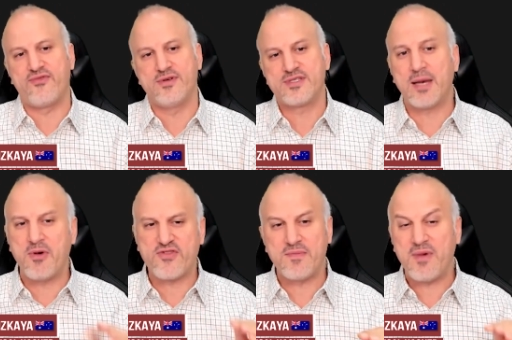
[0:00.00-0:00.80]
Some
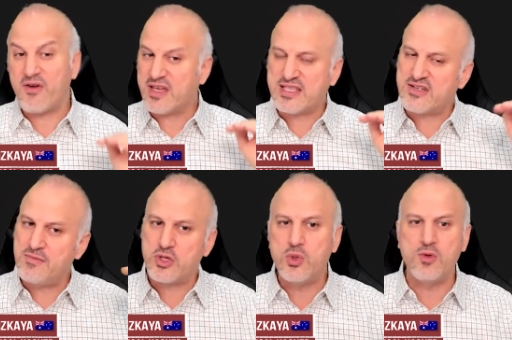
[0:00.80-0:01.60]
of them are extremely
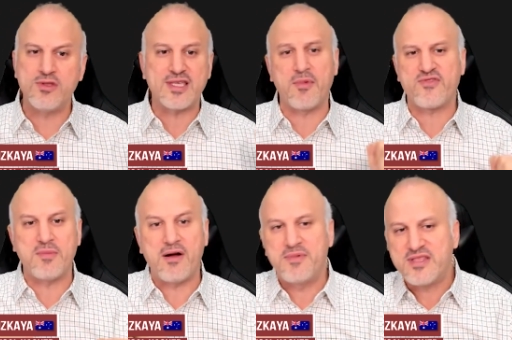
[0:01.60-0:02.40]
cool, some of them
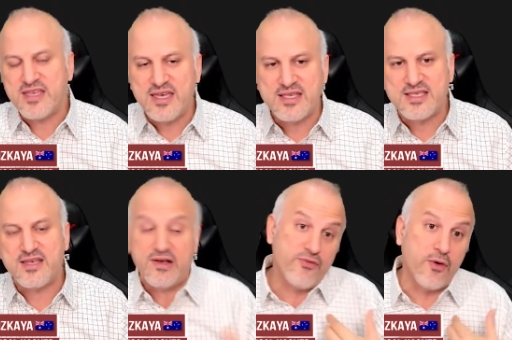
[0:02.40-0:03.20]
are a bit
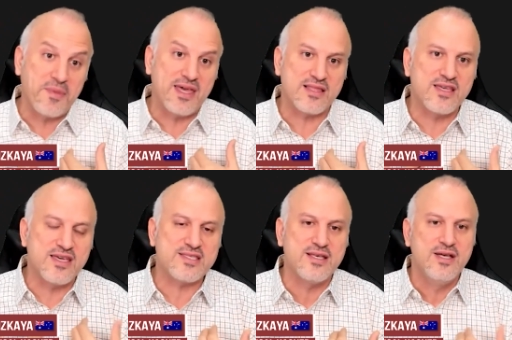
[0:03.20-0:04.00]
easy, for me at
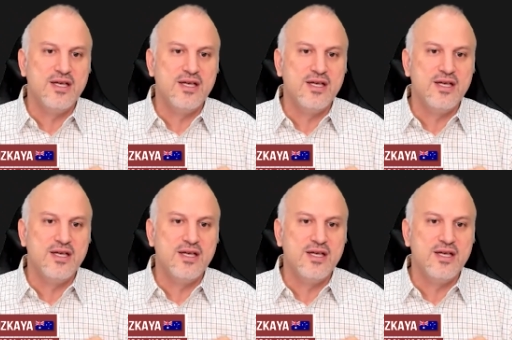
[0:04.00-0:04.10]
least.